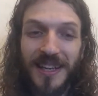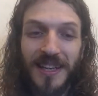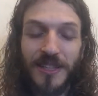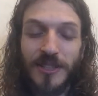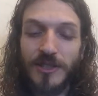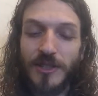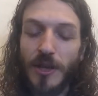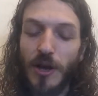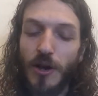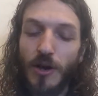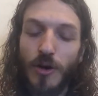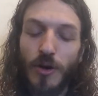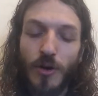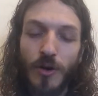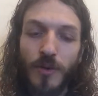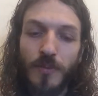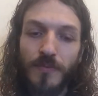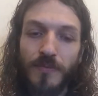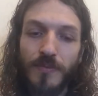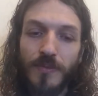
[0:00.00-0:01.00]

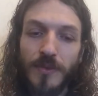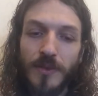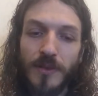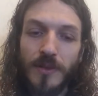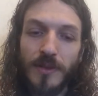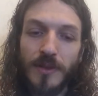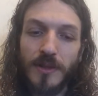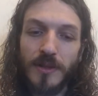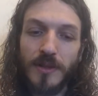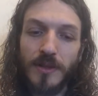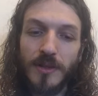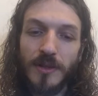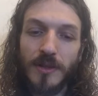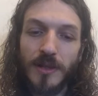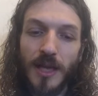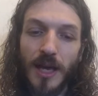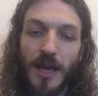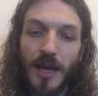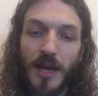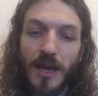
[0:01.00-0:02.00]
So
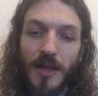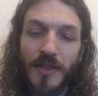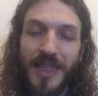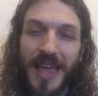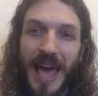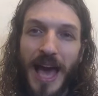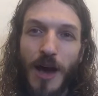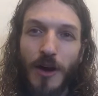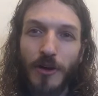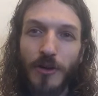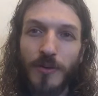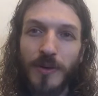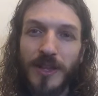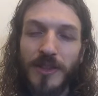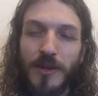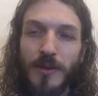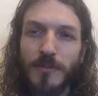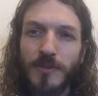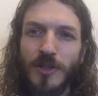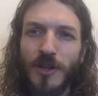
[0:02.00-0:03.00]
the
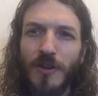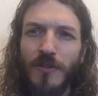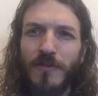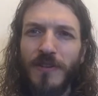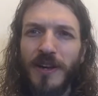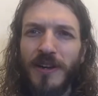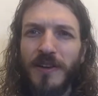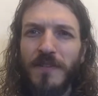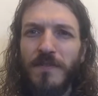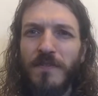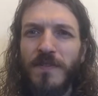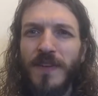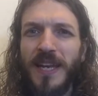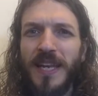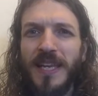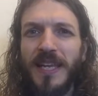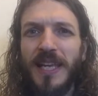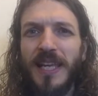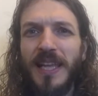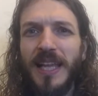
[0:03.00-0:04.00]
algorithms are very
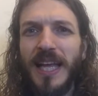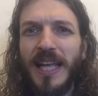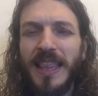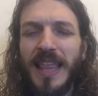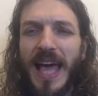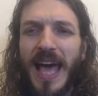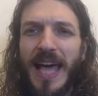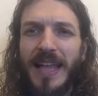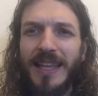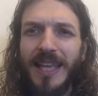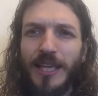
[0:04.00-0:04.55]
finicky like that.